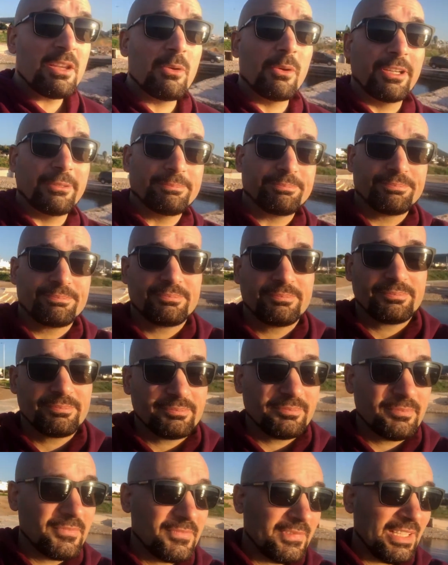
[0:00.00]
anyway,
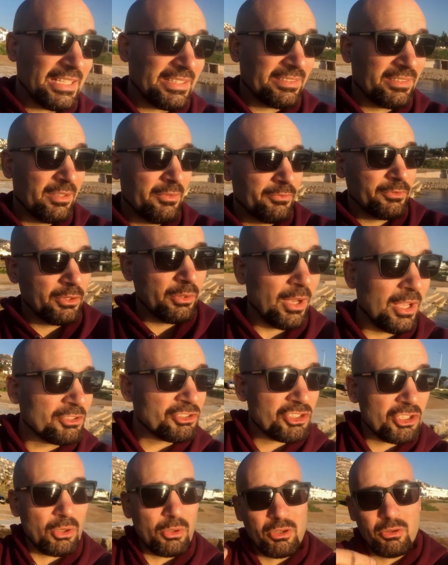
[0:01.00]
that's the view. I'll
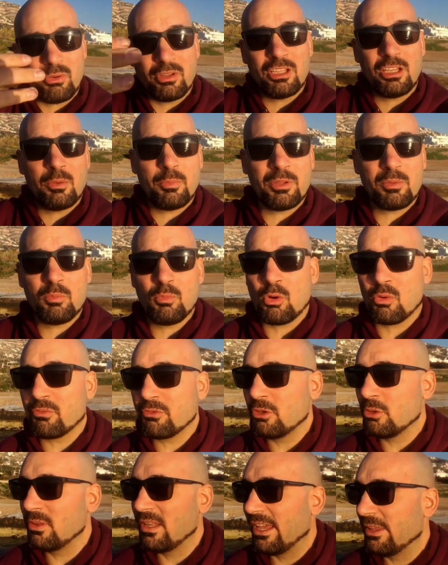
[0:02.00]
show you a little bit more
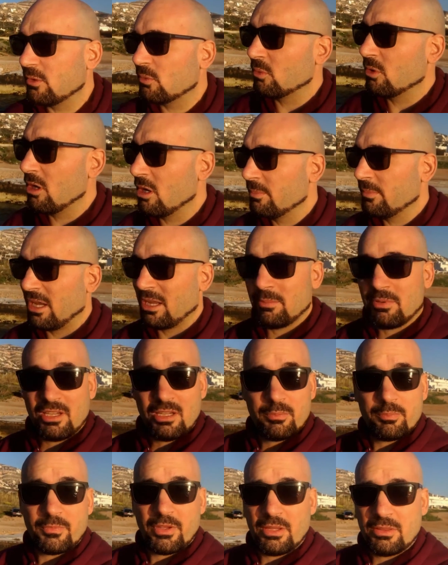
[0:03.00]
view later on,
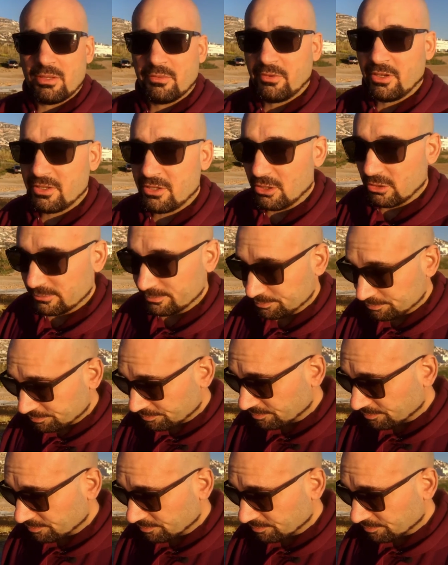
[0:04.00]
maybe in the video.